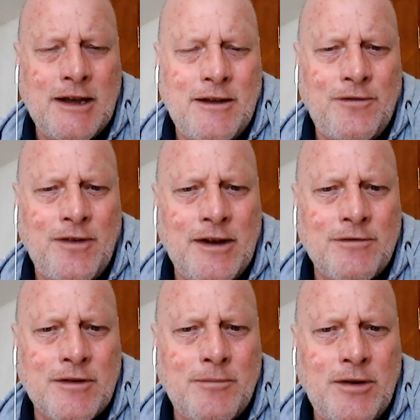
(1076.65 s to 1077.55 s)

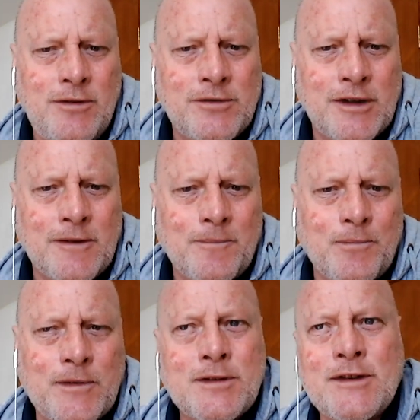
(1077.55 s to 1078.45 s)
favourite music?
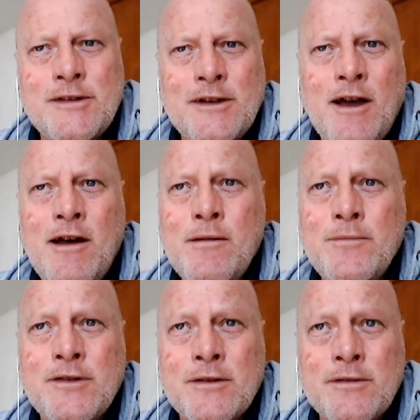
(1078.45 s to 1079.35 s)
It's because it
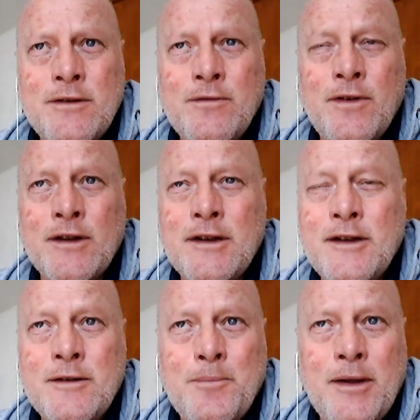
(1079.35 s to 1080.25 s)
calms you. You find
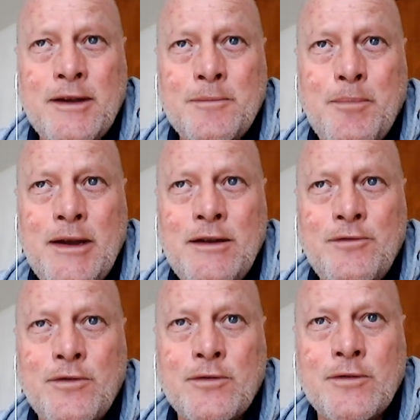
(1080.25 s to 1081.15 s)
it's
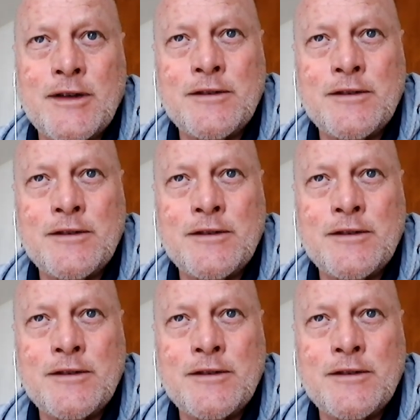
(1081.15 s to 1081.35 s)
peaceful, it's